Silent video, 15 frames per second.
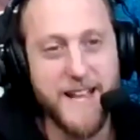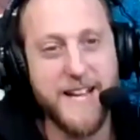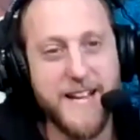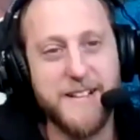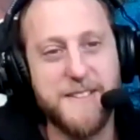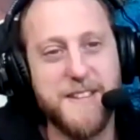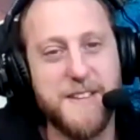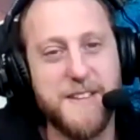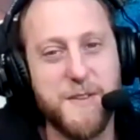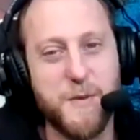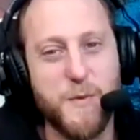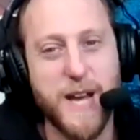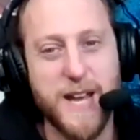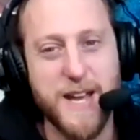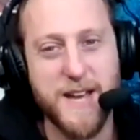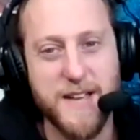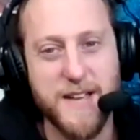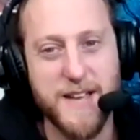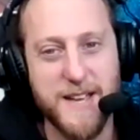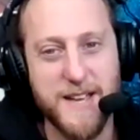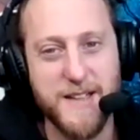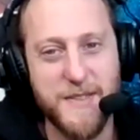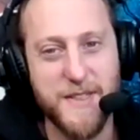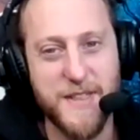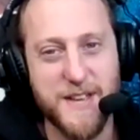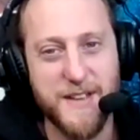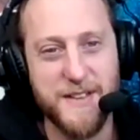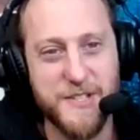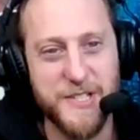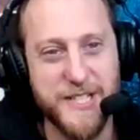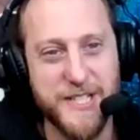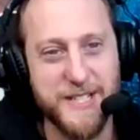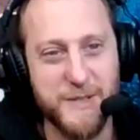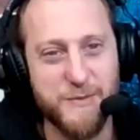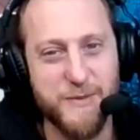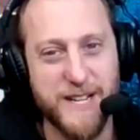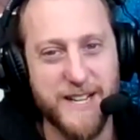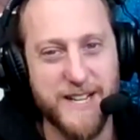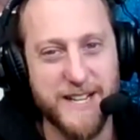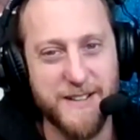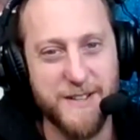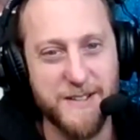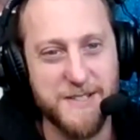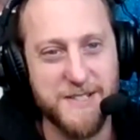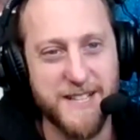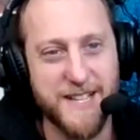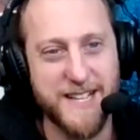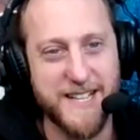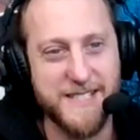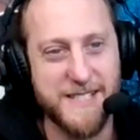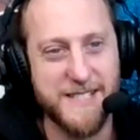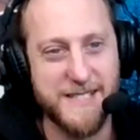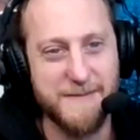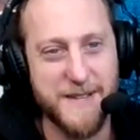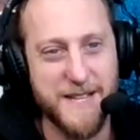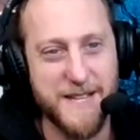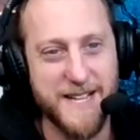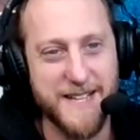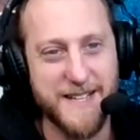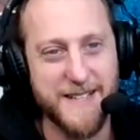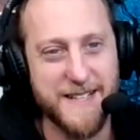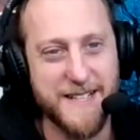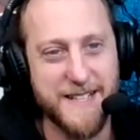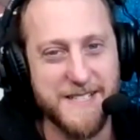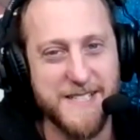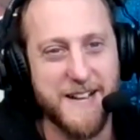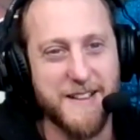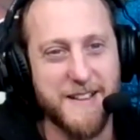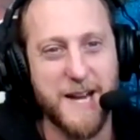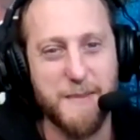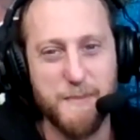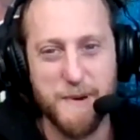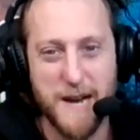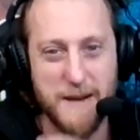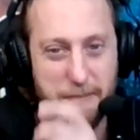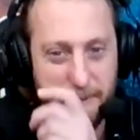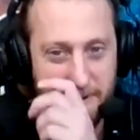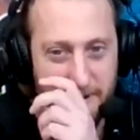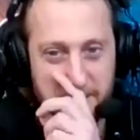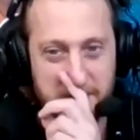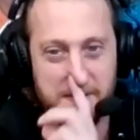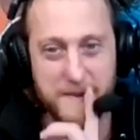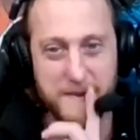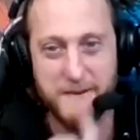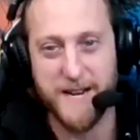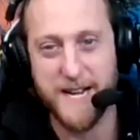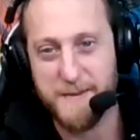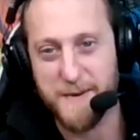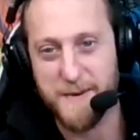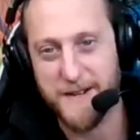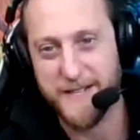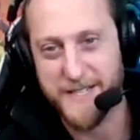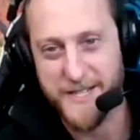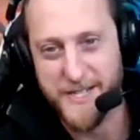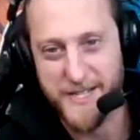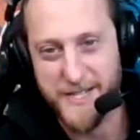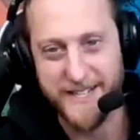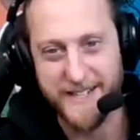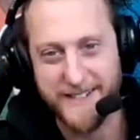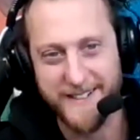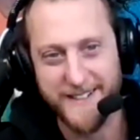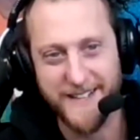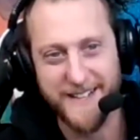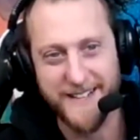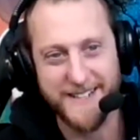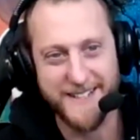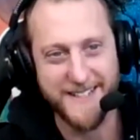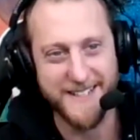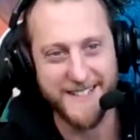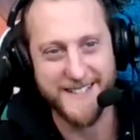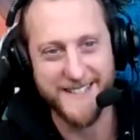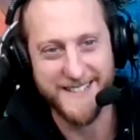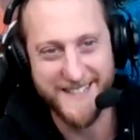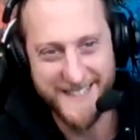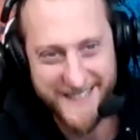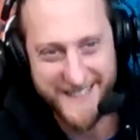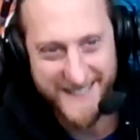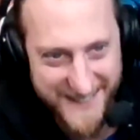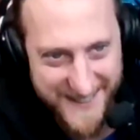but like the the way the shit's written, it looks like some like it's not like proper grammar and shit. And uh